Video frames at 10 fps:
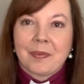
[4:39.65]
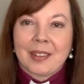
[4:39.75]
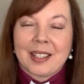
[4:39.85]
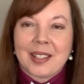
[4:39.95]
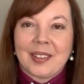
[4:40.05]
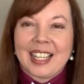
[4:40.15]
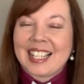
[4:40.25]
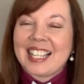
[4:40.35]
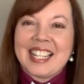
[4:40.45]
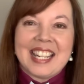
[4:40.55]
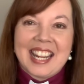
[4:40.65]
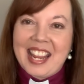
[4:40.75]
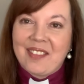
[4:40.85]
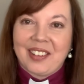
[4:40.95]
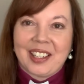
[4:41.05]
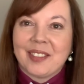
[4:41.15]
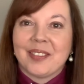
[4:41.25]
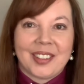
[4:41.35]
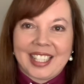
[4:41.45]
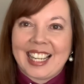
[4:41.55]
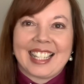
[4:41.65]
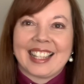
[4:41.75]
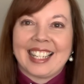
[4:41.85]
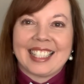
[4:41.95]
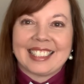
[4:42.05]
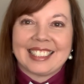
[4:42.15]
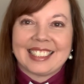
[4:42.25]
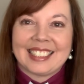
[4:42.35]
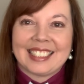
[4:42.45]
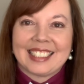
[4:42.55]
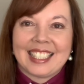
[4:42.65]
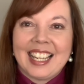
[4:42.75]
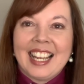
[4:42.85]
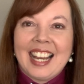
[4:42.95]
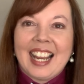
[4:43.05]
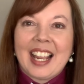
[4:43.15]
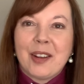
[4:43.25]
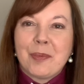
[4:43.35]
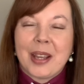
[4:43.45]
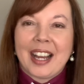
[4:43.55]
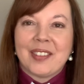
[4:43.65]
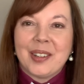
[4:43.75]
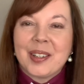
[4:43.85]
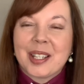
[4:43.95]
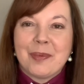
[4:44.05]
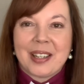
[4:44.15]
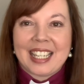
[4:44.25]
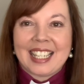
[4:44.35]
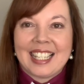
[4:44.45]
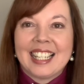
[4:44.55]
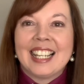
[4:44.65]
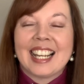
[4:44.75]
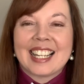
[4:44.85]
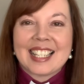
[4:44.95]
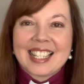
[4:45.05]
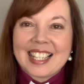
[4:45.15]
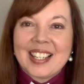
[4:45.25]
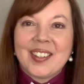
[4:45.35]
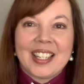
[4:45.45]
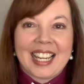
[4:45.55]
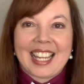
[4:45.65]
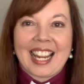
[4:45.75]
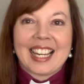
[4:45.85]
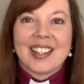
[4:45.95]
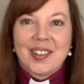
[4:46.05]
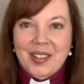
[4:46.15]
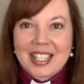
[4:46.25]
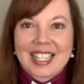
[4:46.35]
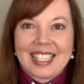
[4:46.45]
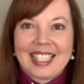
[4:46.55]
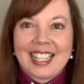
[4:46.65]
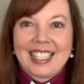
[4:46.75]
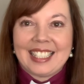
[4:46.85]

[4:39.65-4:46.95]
So let's never forget that. I hope you have an awesome week, and I'll see you all again on Sunday.